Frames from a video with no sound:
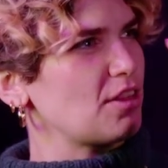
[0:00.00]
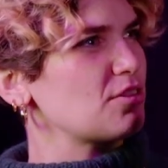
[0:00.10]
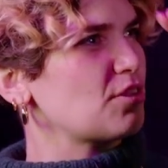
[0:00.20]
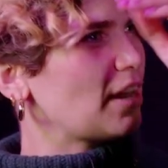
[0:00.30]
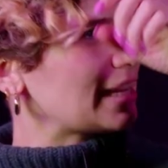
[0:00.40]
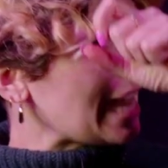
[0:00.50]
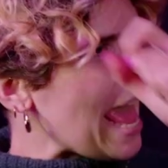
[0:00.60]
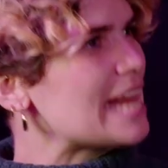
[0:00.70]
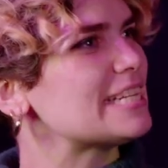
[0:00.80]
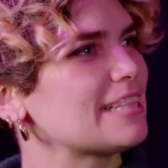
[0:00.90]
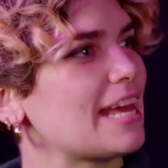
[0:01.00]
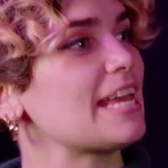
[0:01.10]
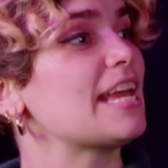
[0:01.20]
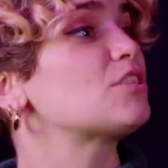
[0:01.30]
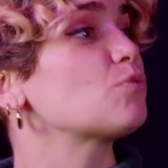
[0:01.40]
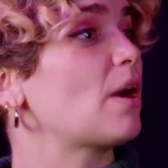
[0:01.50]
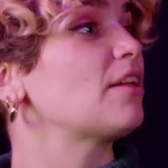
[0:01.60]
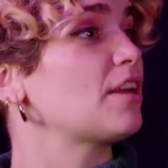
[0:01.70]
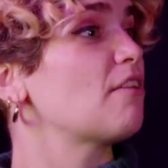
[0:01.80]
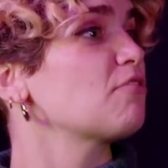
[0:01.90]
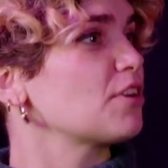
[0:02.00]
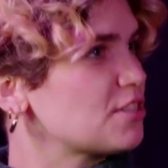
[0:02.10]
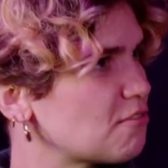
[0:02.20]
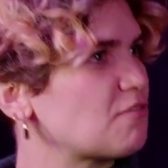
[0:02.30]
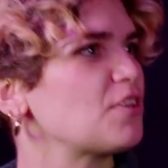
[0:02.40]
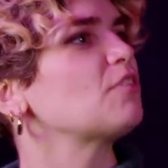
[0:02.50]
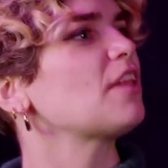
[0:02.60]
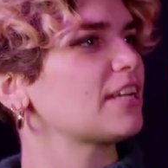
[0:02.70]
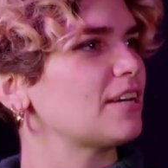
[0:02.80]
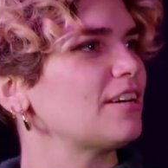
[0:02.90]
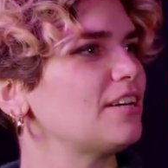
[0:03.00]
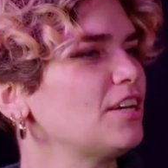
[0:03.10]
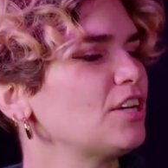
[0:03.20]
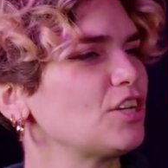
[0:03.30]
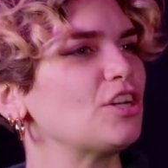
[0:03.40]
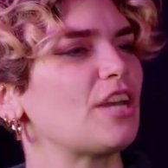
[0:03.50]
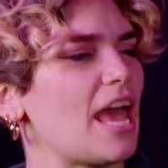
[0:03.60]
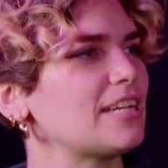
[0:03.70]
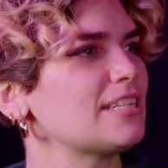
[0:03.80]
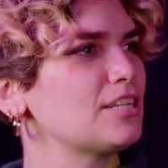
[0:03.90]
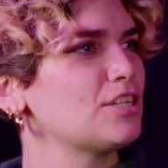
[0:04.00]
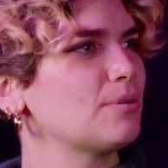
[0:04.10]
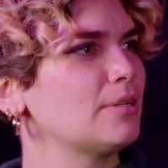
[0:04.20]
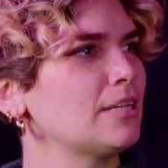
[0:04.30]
There's not like an ending that hits well enough for it to feel like a good ending to it.